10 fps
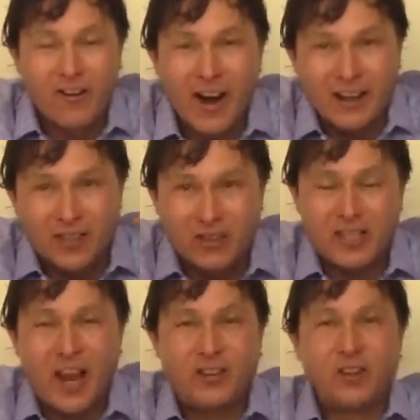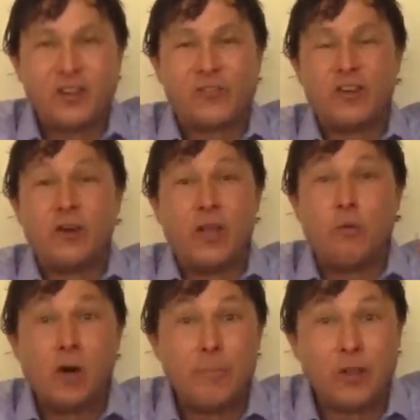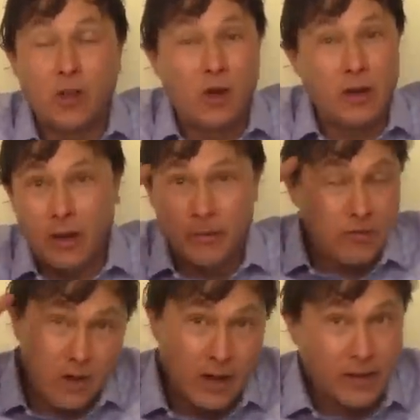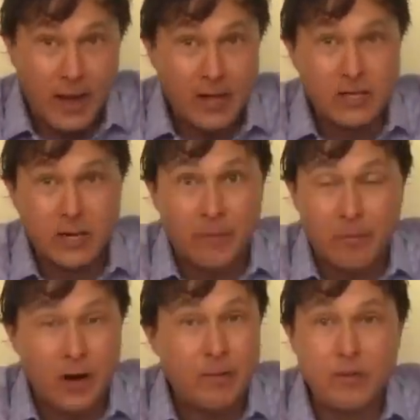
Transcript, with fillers: Alright, so stay tuned to this video. It will be long, and I'm giving you guys a heads up, right?